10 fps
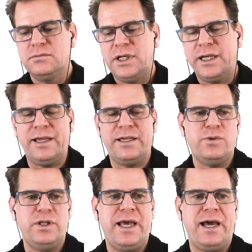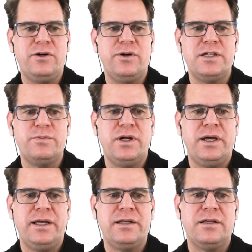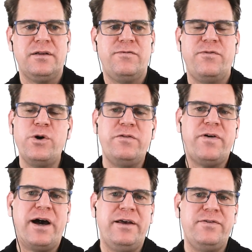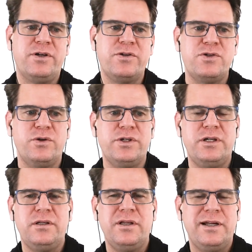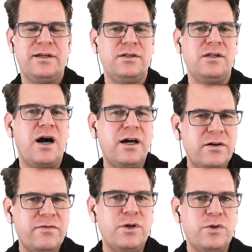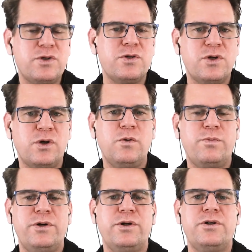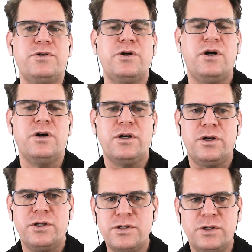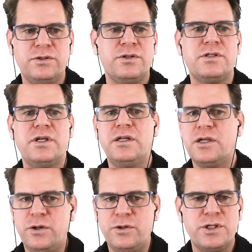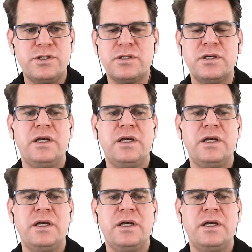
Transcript: I guess, really categorize, but I had 45 in consulting, and a lot of those solopreneurs are consultants and coaches.